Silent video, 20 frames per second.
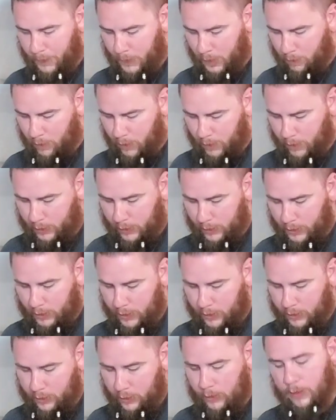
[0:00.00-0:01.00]
I want to say
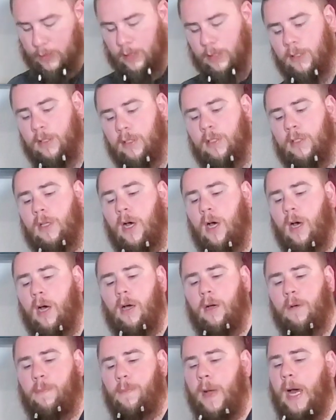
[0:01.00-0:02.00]
this is the
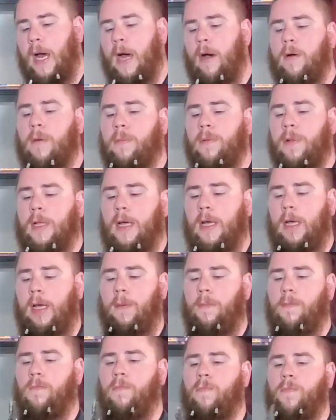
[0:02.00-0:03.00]
SOG Power
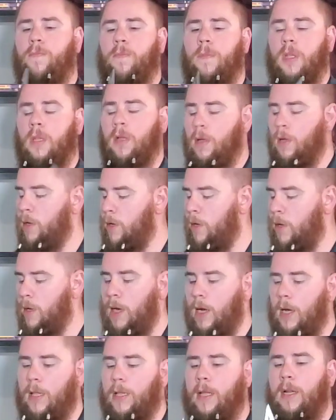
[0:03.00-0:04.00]
Play.
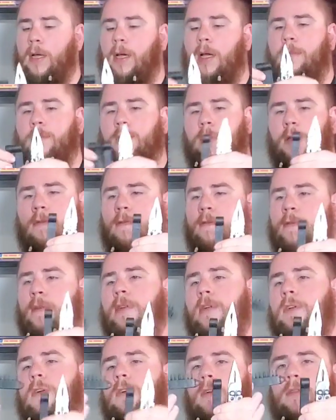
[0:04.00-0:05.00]
And then it comes with a
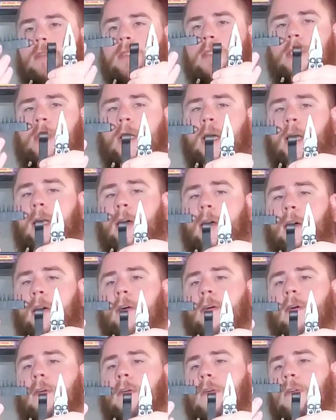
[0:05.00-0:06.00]
full set
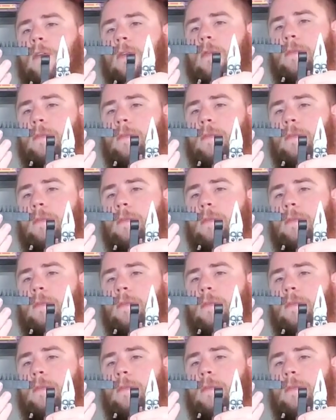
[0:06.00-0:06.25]
of